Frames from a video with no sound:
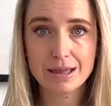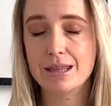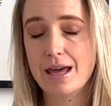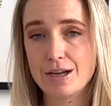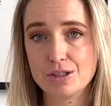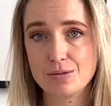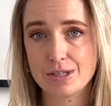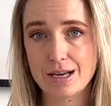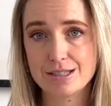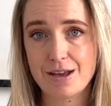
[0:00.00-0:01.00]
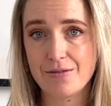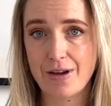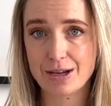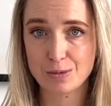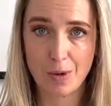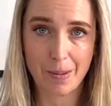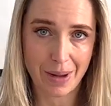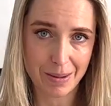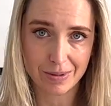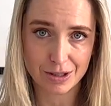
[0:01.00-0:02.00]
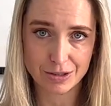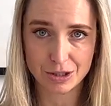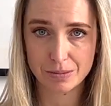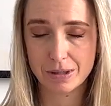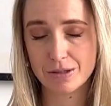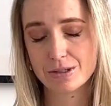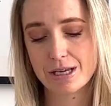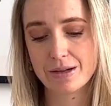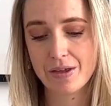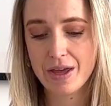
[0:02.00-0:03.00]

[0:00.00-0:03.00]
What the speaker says: then that does affect what paper you should be using.